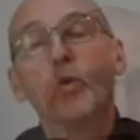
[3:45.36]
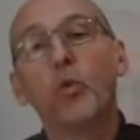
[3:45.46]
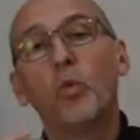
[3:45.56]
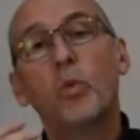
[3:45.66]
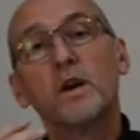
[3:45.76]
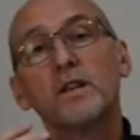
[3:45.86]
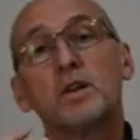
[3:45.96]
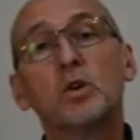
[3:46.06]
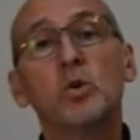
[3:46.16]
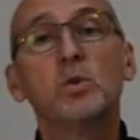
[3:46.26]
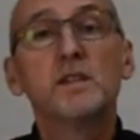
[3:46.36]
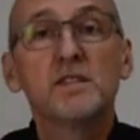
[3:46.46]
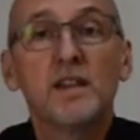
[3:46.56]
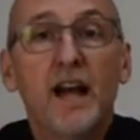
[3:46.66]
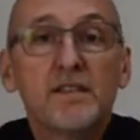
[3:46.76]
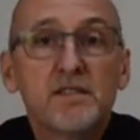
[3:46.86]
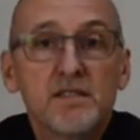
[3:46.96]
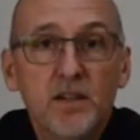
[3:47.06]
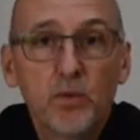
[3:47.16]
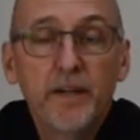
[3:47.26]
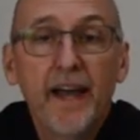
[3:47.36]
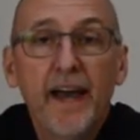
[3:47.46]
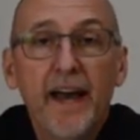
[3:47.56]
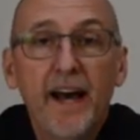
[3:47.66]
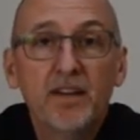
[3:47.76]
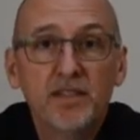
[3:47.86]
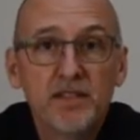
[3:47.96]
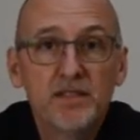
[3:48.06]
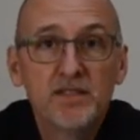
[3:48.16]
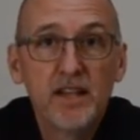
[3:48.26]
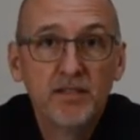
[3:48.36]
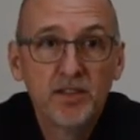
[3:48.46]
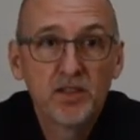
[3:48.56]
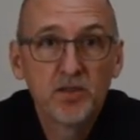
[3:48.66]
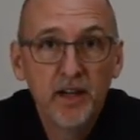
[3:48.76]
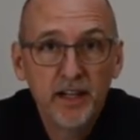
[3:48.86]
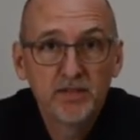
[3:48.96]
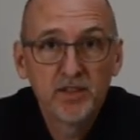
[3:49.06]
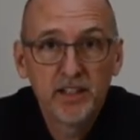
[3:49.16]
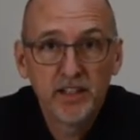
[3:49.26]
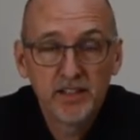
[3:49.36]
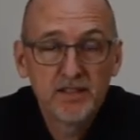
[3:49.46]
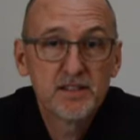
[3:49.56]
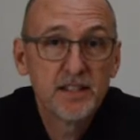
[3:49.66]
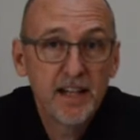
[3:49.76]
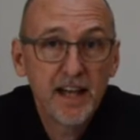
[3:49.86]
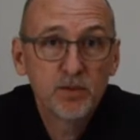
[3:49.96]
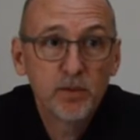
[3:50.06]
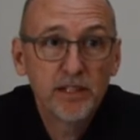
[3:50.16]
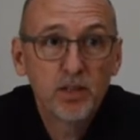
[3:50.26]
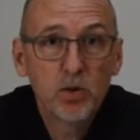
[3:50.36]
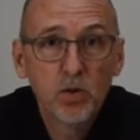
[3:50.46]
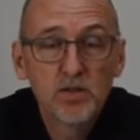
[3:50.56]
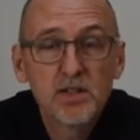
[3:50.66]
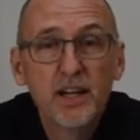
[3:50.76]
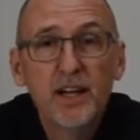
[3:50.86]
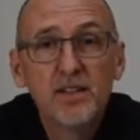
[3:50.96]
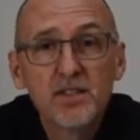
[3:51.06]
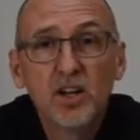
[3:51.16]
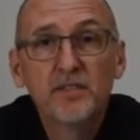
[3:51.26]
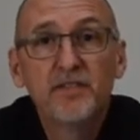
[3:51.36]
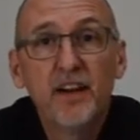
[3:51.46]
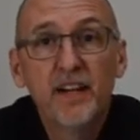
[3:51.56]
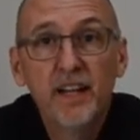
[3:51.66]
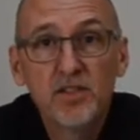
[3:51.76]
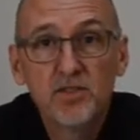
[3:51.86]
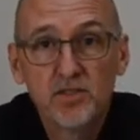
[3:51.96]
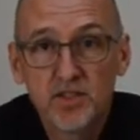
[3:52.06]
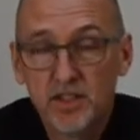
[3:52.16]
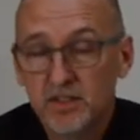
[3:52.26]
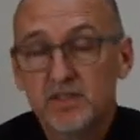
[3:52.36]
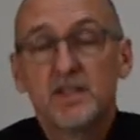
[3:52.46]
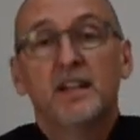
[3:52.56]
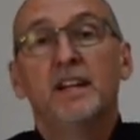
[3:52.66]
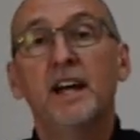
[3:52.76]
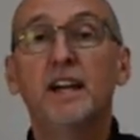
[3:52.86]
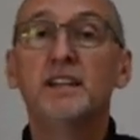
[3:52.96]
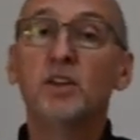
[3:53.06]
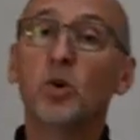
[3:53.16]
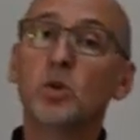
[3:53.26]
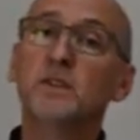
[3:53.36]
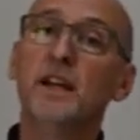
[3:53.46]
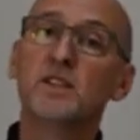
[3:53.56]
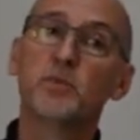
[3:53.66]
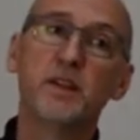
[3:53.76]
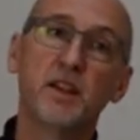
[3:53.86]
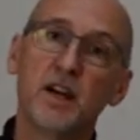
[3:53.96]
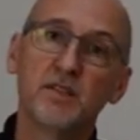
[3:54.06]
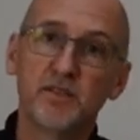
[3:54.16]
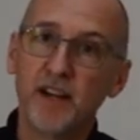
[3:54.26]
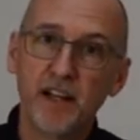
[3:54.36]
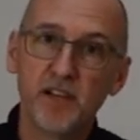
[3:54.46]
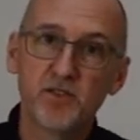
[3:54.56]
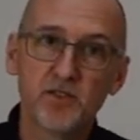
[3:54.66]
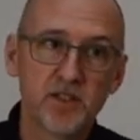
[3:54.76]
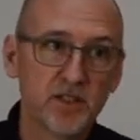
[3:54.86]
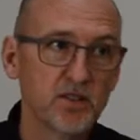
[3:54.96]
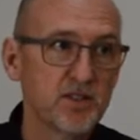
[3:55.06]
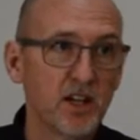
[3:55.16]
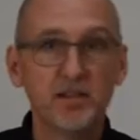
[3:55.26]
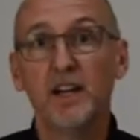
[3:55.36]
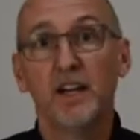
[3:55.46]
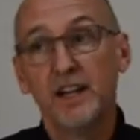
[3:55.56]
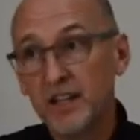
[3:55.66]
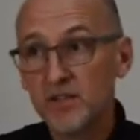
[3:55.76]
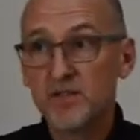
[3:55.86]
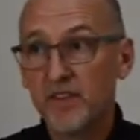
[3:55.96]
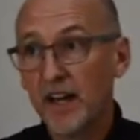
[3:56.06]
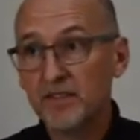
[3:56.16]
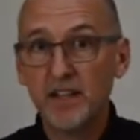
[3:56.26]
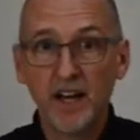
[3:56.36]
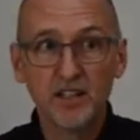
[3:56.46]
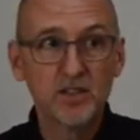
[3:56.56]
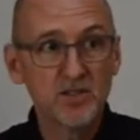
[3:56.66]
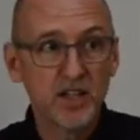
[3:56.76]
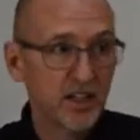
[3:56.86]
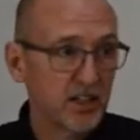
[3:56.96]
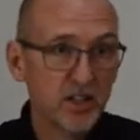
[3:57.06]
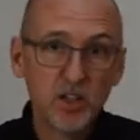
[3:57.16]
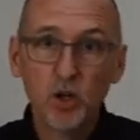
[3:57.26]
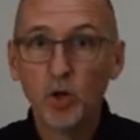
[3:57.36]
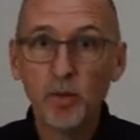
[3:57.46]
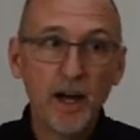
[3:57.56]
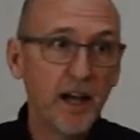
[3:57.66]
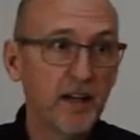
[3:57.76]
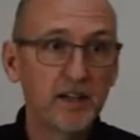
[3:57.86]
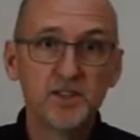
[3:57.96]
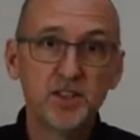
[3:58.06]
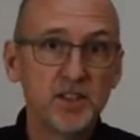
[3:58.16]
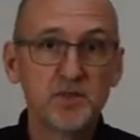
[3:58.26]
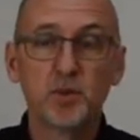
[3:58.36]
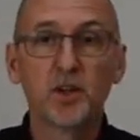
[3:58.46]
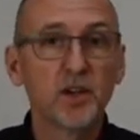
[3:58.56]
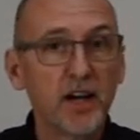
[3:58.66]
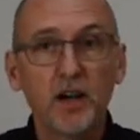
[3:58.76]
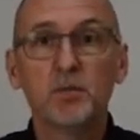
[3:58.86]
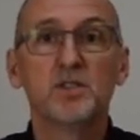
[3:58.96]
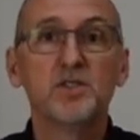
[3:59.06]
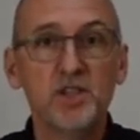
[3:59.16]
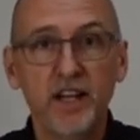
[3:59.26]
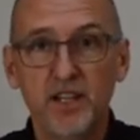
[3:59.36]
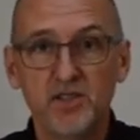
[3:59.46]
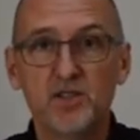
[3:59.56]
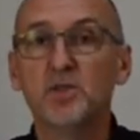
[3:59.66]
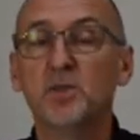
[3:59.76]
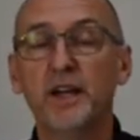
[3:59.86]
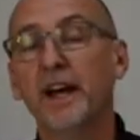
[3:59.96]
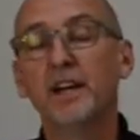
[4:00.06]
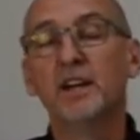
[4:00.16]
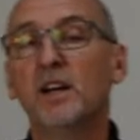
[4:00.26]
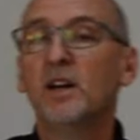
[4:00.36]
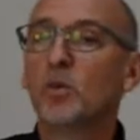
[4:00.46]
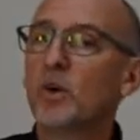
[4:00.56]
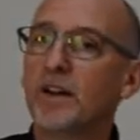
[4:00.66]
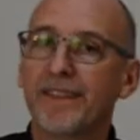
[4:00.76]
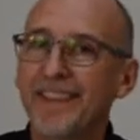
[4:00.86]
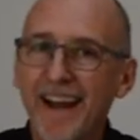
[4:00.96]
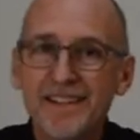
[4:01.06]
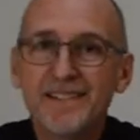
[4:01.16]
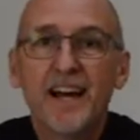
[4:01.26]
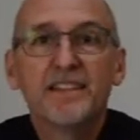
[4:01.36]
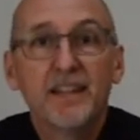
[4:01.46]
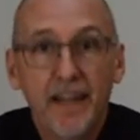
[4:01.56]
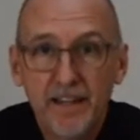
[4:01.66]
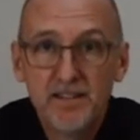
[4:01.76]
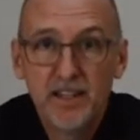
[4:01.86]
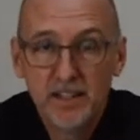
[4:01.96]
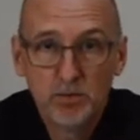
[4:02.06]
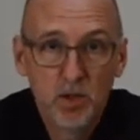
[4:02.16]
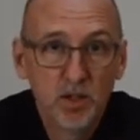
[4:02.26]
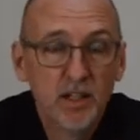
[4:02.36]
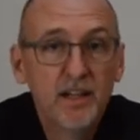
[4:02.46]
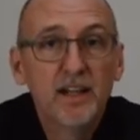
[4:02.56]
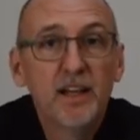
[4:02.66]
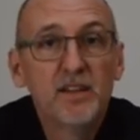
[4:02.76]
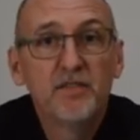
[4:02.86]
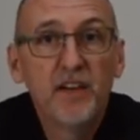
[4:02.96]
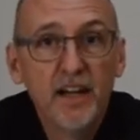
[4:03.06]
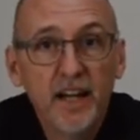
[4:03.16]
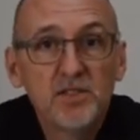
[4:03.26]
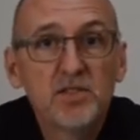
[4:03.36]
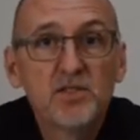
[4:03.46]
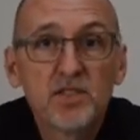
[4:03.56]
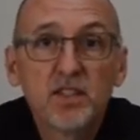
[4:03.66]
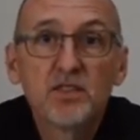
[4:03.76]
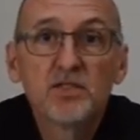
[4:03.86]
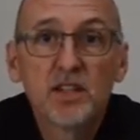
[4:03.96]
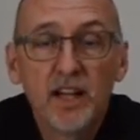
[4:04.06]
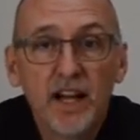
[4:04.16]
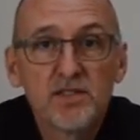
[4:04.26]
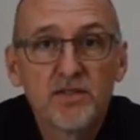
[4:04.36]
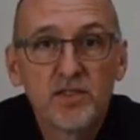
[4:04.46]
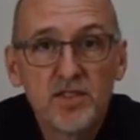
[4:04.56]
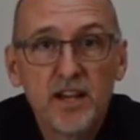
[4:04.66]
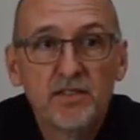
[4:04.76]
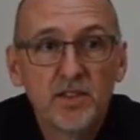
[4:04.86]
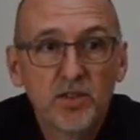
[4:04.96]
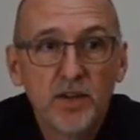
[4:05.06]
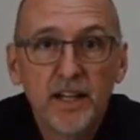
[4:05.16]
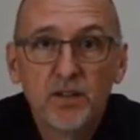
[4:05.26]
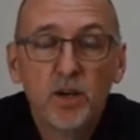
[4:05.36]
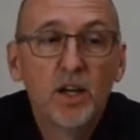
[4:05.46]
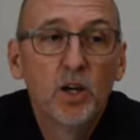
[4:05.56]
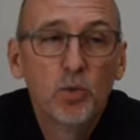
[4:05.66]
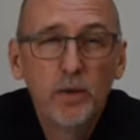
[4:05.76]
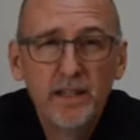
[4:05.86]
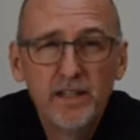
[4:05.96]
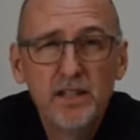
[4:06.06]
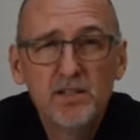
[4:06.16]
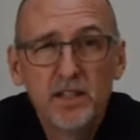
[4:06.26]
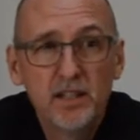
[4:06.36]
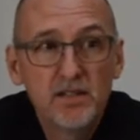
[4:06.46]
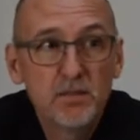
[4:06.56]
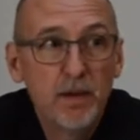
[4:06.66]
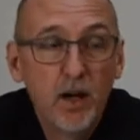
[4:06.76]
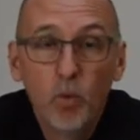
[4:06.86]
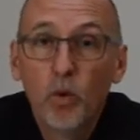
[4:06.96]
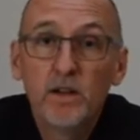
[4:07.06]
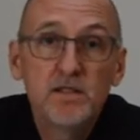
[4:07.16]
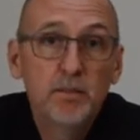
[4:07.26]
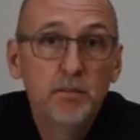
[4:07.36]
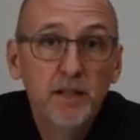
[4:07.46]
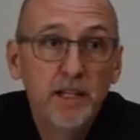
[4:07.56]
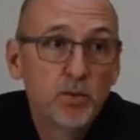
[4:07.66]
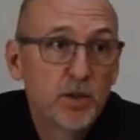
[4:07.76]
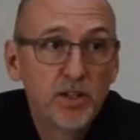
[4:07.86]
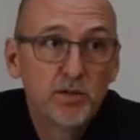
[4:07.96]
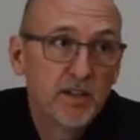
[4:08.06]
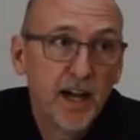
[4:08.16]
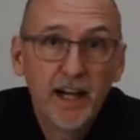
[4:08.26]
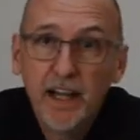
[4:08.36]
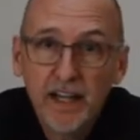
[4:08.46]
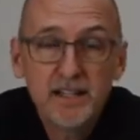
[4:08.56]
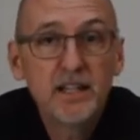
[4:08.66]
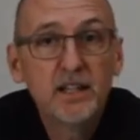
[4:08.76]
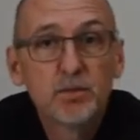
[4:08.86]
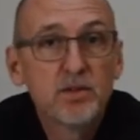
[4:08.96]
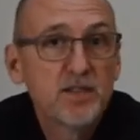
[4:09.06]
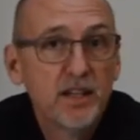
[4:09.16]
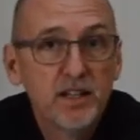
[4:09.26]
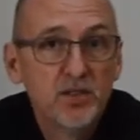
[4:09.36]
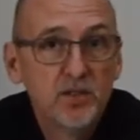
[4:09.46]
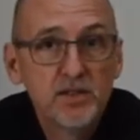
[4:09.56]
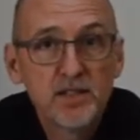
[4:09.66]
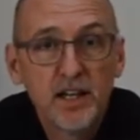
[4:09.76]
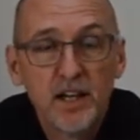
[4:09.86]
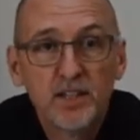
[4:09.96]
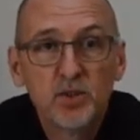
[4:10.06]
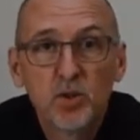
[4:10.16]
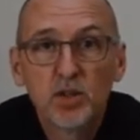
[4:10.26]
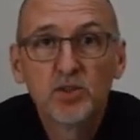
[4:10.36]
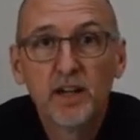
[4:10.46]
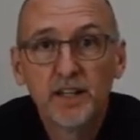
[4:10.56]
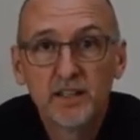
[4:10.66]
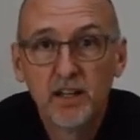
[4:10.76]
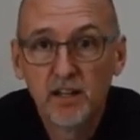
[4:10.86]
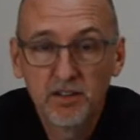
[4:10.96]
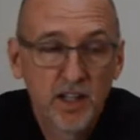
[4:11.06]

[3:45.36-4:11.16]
One of the coolest classes that we have in 7th grade for kids is a 9-week course. It's called Financial Skills. And in the old days, we thought of financial skills of, here's $5, go buy a cheeseburger, how much change do you get? Well, that's not the case anymore. In the Financial Skills class for 7th grade, we teach kids about what does it mean when you've got 18% interest on your credit card?